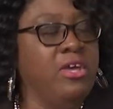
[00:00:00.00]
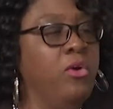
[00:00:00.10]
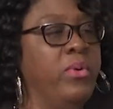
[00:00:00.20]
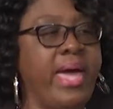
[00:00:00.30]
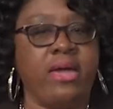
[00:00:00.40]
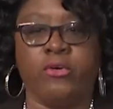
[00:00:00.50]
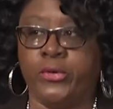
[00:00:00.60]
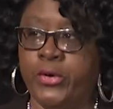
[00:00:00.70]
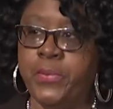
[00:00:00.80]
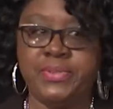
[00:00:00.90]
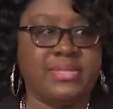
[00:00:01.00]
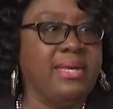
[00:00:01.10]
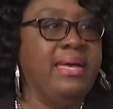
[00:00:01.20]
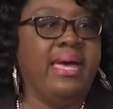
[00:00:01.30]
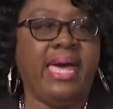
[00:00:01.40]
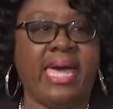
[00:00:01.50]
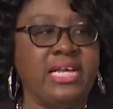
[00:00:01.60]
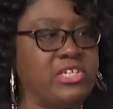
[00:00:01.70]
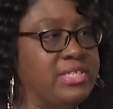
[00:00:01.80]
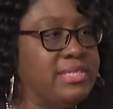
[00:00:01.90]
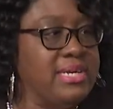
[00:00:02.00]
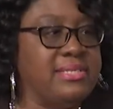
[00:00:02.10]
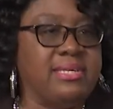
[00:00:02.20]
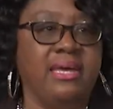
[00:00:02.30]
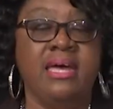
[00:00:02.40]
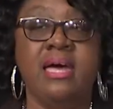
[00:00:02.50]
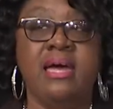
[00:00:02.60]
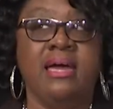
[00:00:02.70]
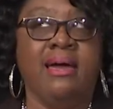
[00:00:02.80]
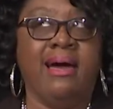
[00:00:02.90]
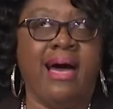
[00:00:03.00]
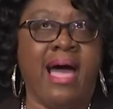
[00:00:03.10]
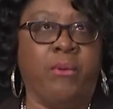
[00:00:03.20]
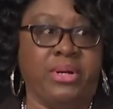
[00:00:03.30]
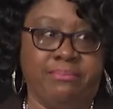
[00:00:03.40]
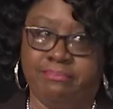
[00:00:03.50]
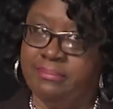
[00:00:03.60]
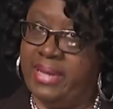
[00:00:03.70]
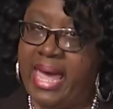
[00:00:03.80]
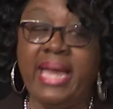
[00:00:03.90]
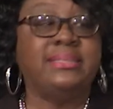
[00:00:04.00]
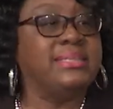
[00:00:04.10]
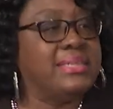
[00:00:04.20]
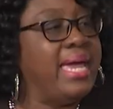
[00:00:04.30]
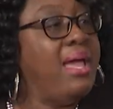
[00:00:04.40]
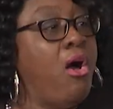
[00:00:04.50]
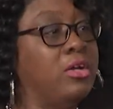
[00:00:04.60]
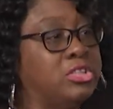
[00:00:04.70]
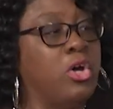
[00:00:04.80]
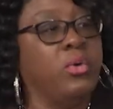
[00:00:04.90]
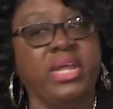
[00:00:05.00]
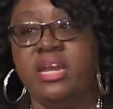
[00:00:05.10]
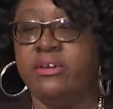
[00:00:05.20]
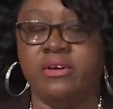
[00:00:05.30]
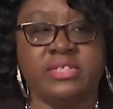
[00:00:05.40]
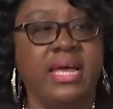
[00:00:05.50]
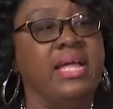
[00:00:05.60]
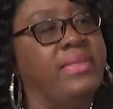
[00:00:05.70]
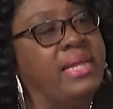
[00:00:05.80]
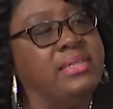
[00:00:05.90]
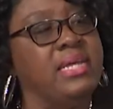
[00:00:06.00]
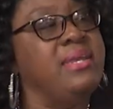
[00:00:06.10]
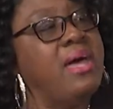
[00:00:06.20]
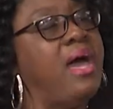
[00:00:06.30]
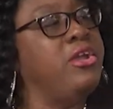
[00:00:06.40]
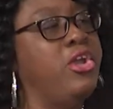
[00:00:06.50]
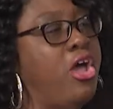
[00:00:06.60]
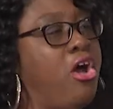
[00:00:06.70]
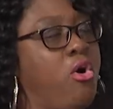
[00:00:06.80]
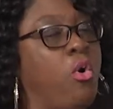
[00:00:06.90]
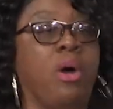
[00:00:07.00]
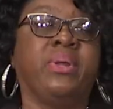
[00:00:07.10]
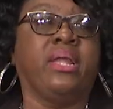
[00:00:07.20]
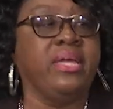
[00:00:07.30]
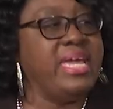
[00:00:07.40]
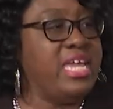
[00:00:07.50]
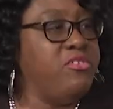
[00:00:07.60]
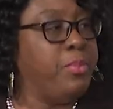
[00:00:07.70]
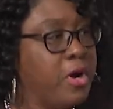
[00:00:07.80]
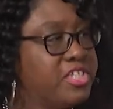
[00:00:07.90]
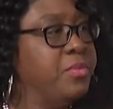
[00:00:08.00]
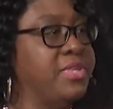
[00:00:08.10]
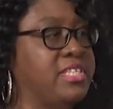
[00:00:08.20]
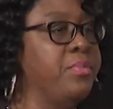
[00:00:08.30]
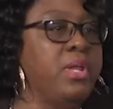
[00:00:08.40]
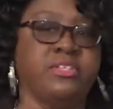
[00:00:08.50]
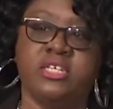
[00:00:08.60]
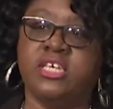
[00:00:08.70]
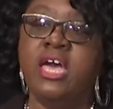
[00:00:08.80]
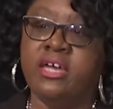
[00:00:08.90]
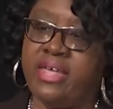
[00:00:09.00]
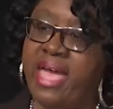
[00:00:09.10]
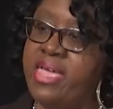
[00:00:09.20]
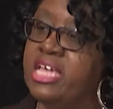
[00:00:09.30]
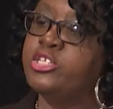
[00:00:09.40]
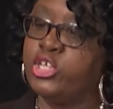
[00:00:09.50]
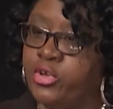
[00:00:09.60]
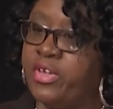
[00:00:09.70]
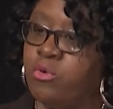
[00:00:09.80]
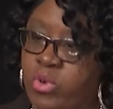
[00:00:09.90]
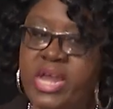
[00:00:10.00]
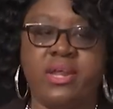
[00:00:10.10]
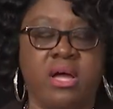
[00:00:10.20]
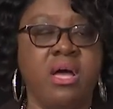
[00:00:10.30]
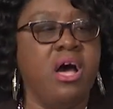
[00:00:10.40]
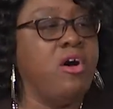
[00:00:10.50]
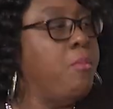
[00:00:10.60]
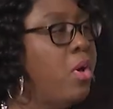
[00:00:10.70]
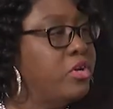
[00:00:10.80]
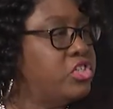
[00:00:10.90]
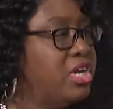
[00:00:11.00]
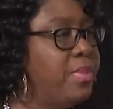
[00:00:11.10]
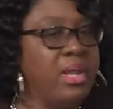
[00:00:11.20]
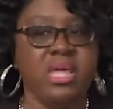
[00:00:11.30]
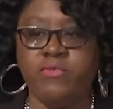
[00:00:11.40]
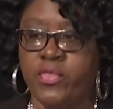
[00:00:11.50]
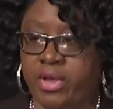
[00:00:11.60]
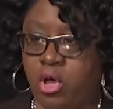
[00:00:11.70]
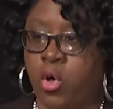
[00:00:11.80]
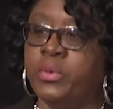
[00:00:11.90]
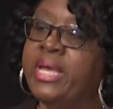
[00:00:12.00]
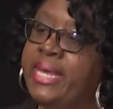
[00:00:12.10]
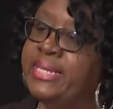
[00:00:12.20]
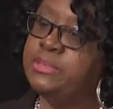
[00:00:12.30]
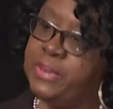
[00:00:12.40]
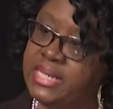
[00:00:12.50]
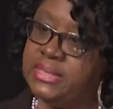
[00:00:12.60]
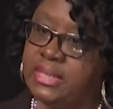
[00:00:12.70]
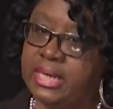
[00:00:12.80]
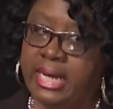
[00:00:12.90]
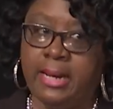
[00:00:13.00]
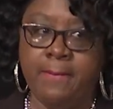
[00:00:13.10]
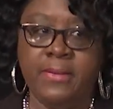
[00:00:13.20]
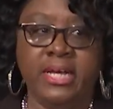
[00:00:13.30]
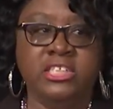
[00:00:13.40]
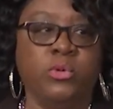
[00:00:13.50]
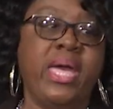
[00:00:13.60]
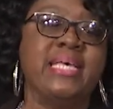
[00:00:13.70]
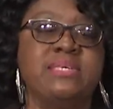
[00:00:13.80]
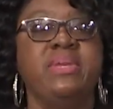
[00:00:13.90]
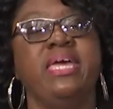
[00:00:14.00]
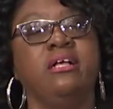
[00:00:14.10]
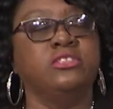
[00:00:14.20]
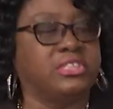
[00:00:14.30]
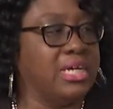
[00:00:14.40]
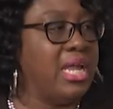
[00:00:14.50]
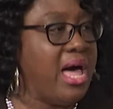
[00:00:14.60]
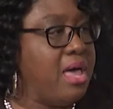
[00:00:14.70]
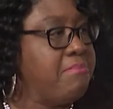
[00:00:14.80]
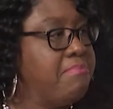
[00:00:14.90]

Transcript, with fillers: We had groups, agencies, I would hate to say also lenders that did not know or believe persons with disabilities could enter the arena of homeownership and live on their own independently. So we had some hills to climb.